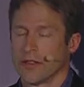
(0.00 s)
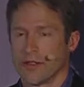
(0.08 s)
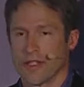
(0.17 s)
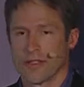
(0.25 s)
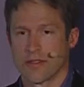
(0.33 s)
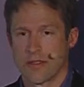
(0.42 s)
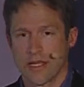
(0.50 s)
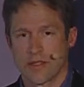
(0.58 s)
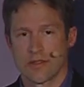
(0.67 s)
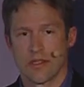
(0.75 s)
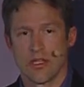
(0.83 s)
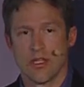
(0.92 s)

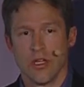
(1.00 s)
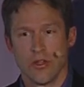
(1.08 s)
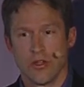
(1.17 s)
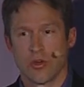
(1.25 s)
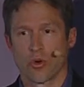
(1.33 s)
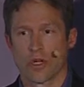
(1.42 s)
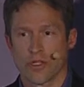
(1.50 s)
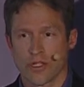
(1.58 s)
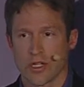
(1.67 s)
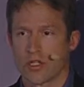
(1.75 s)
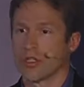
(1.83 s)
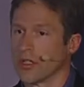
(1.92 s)
That's the
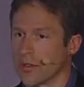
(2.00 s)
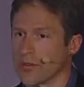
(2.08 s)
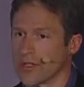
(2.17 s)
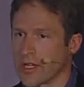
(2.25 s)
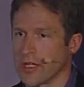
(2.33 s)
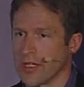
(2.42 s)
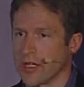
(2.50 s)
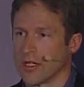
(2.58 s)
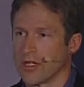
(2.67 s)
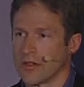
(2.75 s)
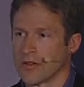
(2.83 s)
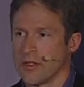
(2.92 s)
organization that owns the
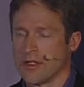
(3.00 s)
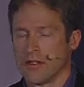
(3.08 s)
identities.